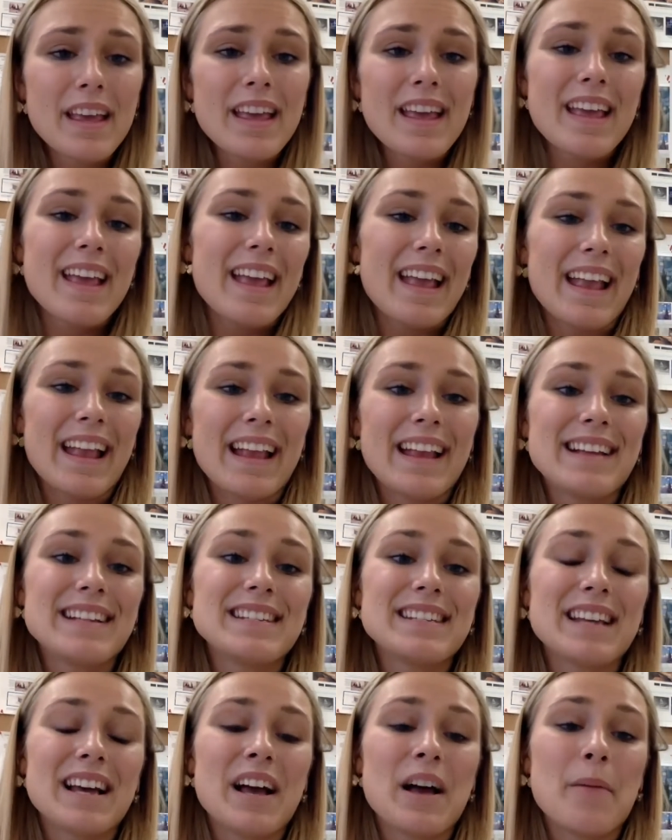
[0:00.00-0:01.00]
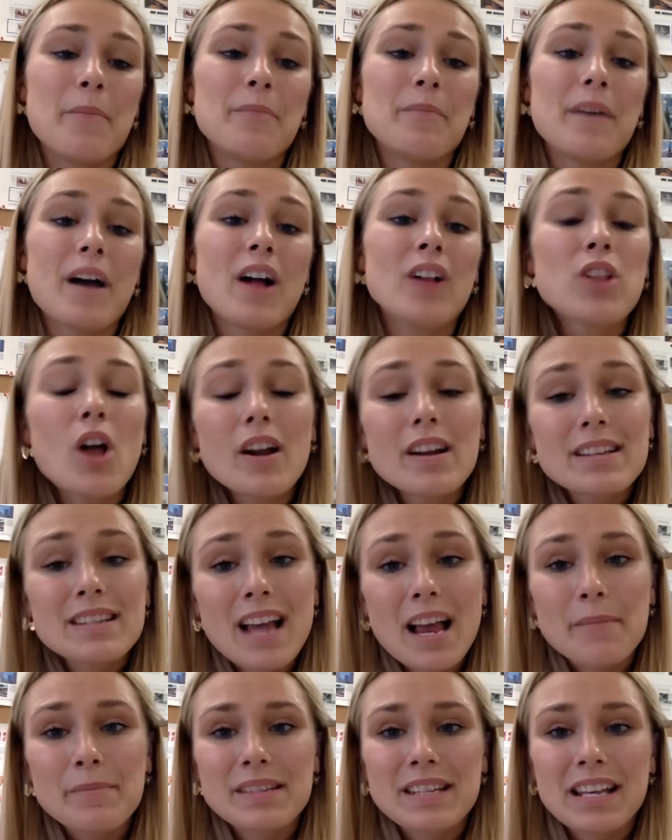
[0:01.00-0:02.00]
and a lot of
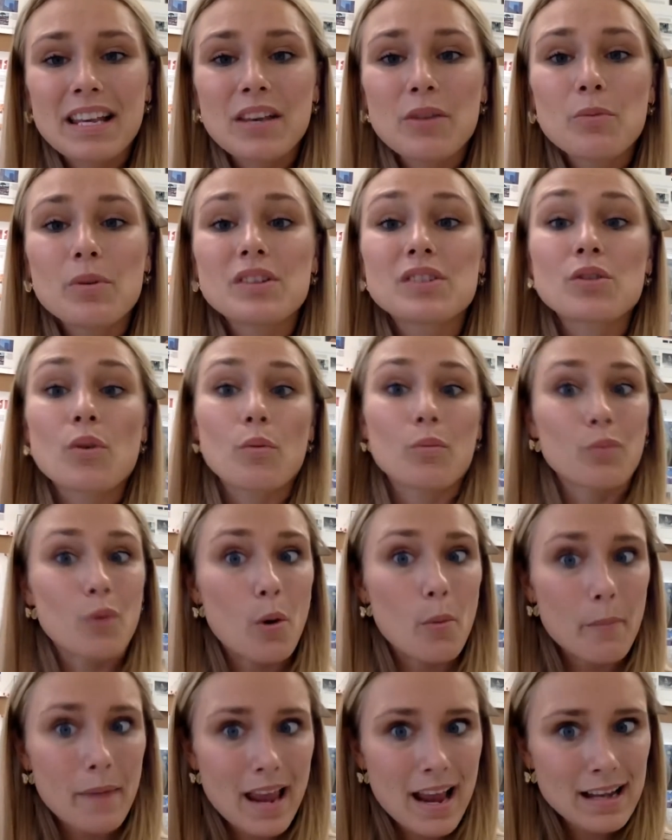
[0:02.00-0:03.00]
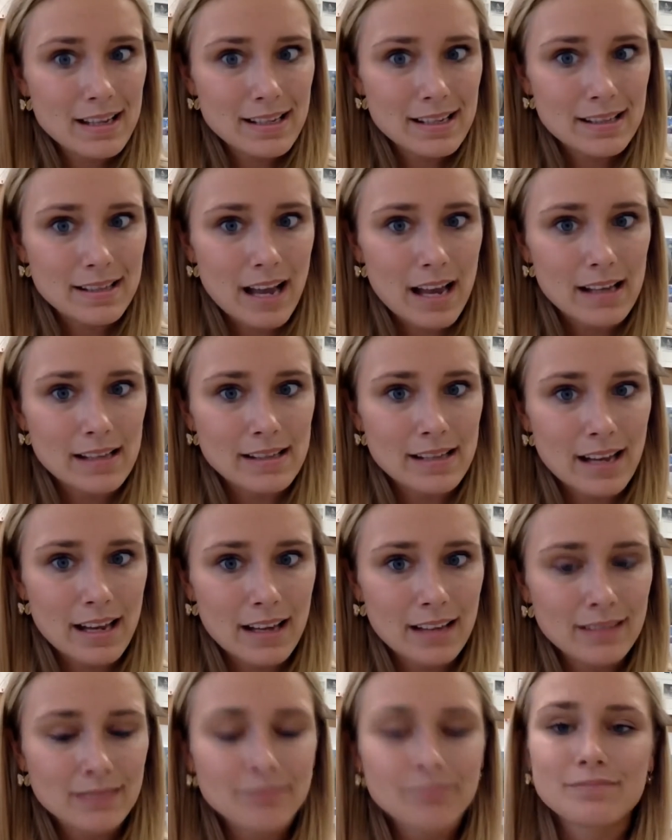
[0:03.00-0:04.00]
times he was
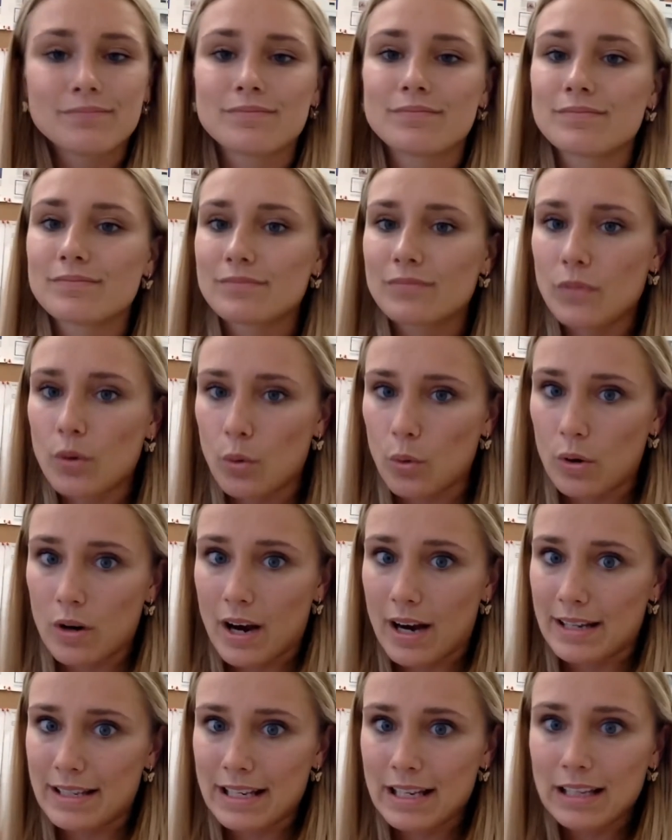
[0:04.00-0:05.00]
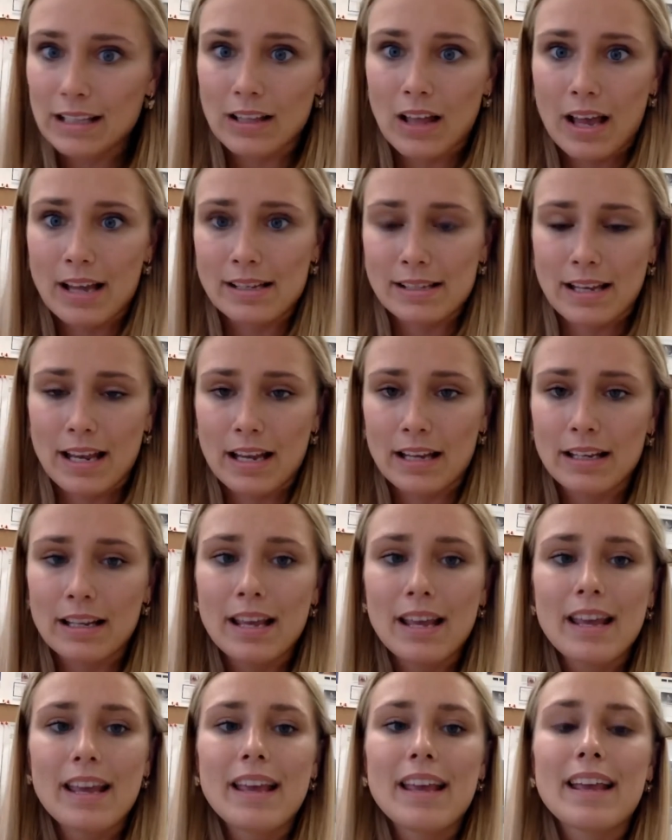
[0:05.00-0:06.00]
romanticizing or idealizing
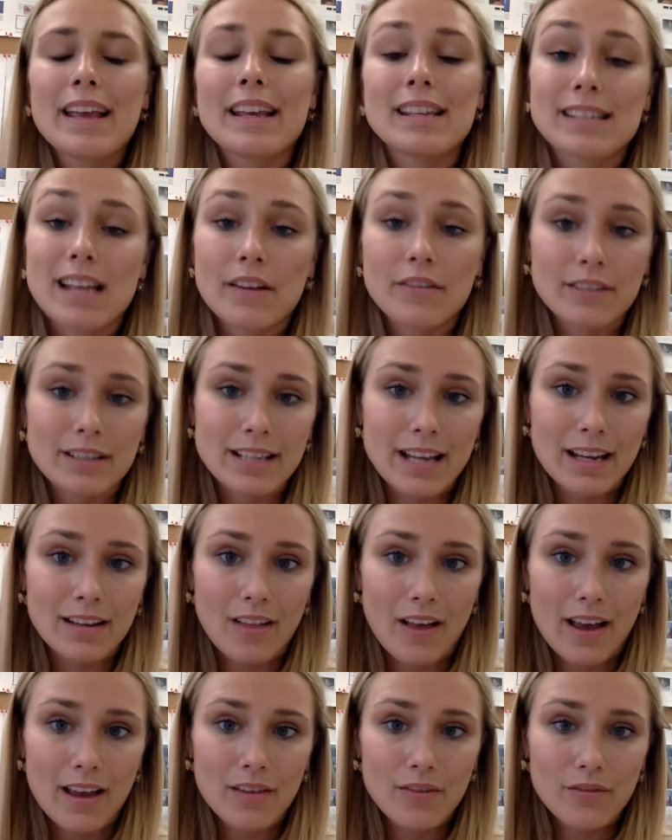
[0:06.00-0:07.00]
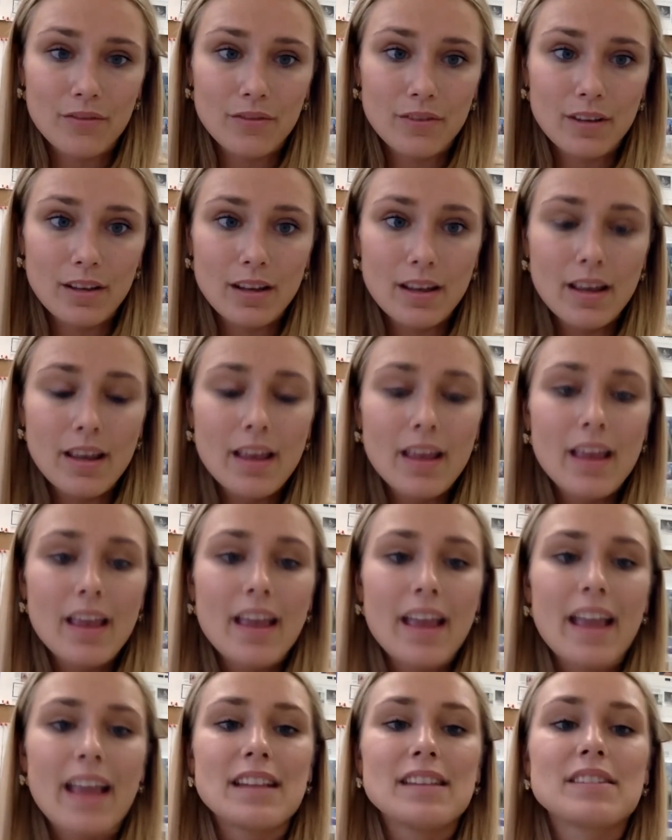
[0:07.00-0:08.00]
his everyday life.
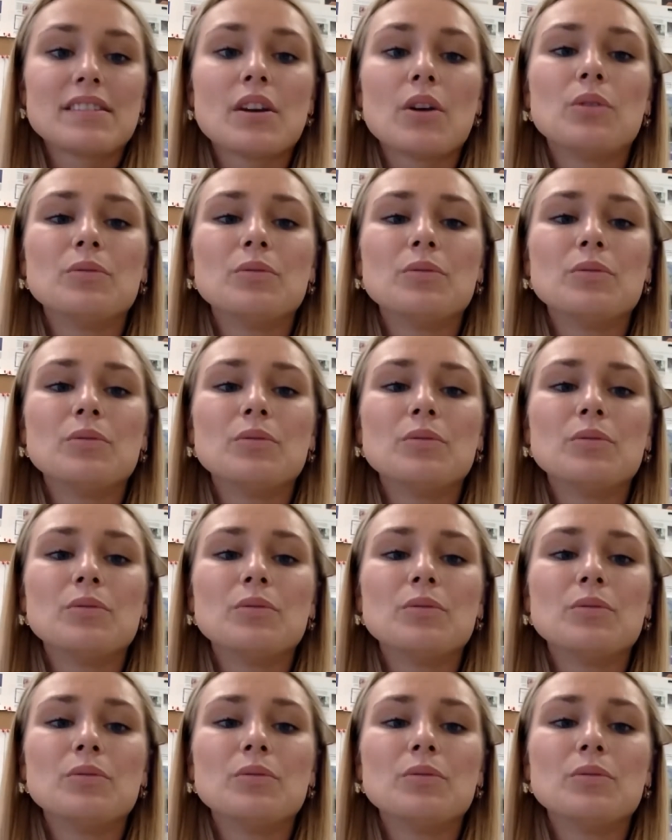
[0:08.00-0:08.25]
And so